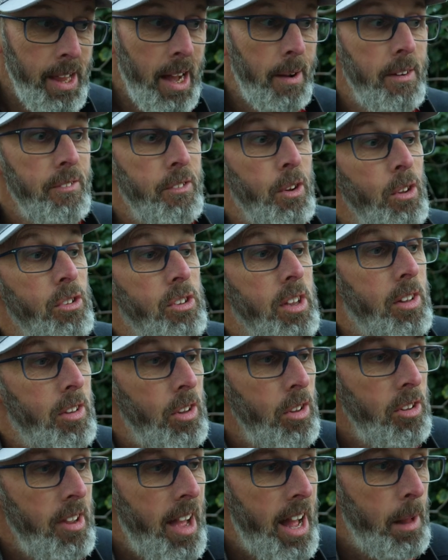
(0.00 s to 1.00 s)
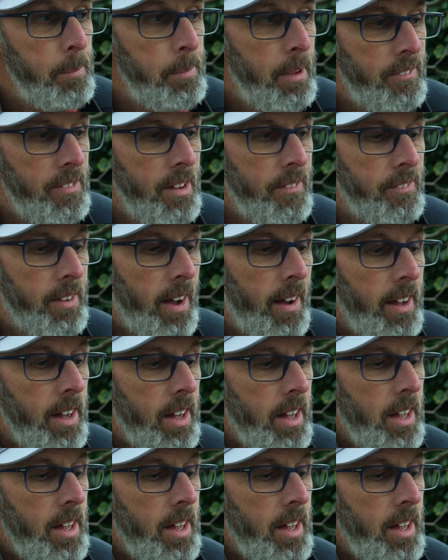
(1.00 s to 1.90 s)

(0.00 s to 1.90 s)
Now, of course, it does help if you've got